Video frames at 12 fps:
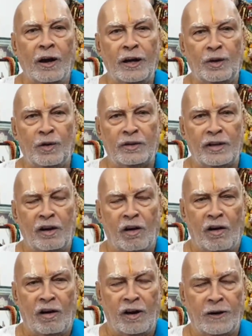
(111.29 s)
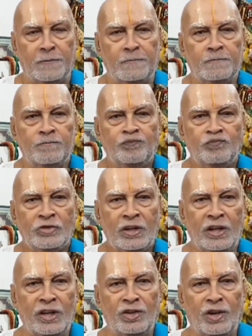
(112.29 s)
It was a garden.
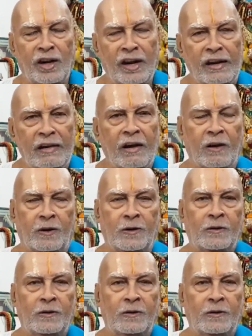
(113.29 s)
It is on a hillock.